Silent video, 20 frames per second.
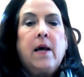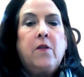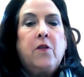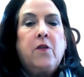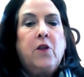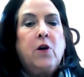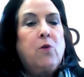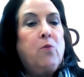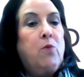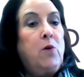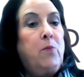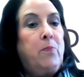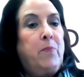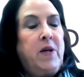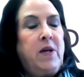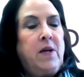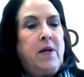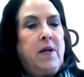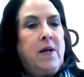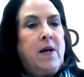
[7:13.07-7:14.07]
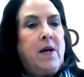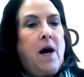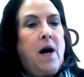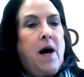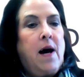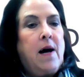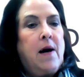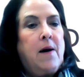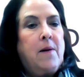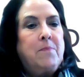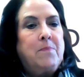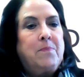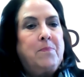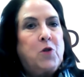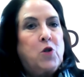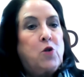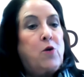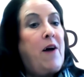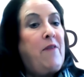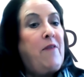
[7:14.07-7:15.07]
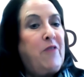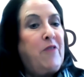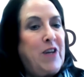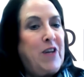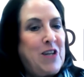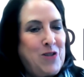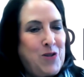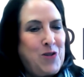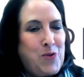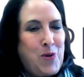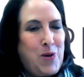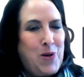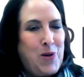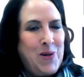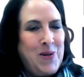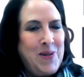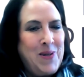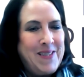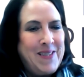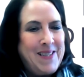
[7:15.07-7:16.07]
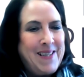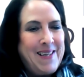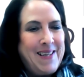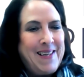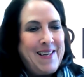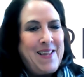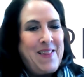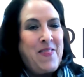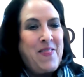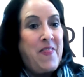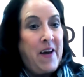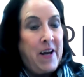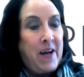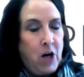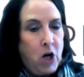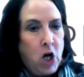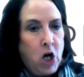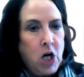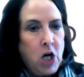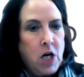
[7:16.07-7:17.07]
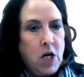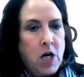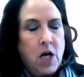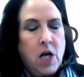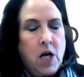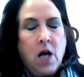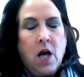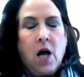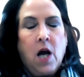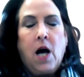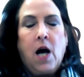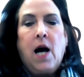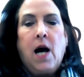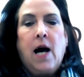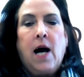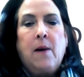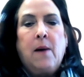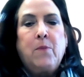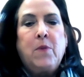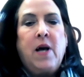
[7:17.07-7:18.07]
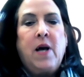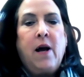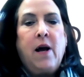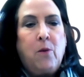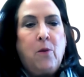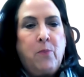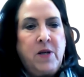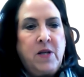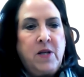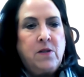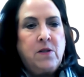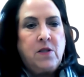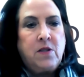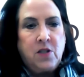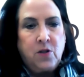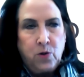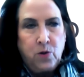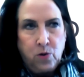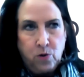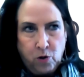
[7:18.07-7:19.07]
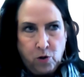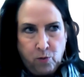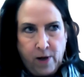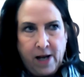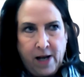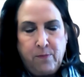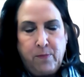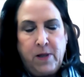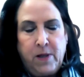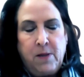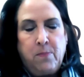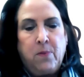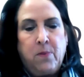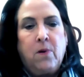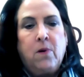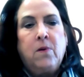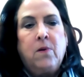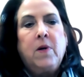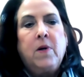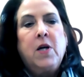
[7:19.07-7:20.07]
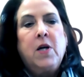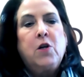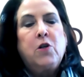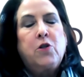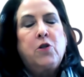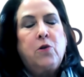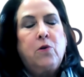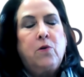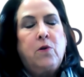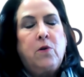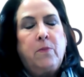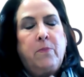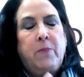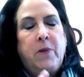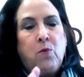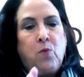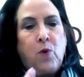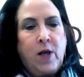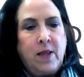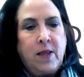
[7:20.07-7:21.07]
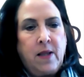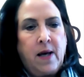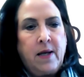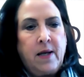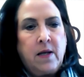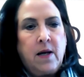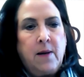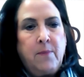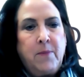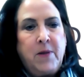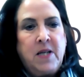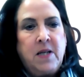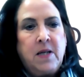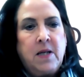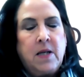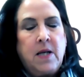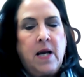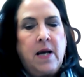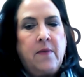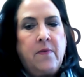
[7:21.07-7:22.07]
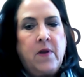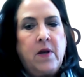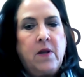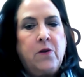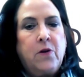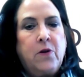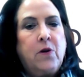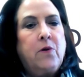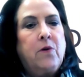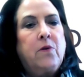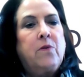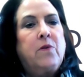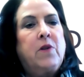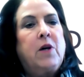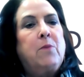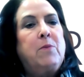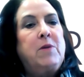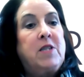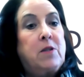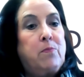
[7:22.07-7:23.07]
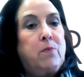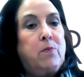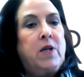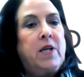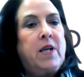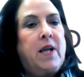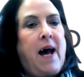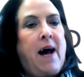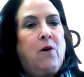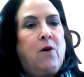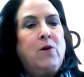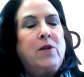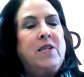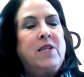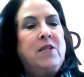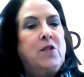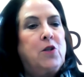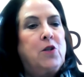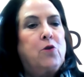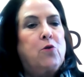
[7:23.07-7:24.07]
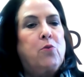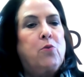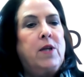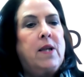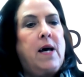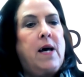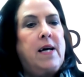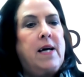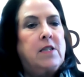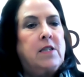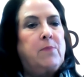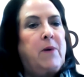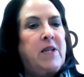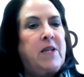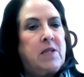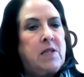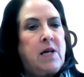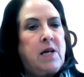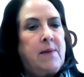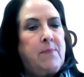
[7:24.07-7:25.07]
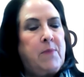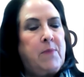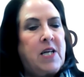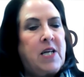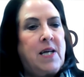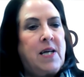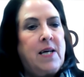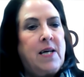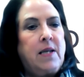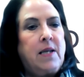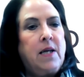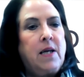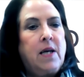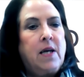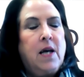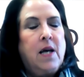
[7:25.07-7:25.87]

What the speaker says: There will be traffic control there, helping to direct people. So there'll be 1 line coming in, and then they'll be split out into 3 lines by the time they get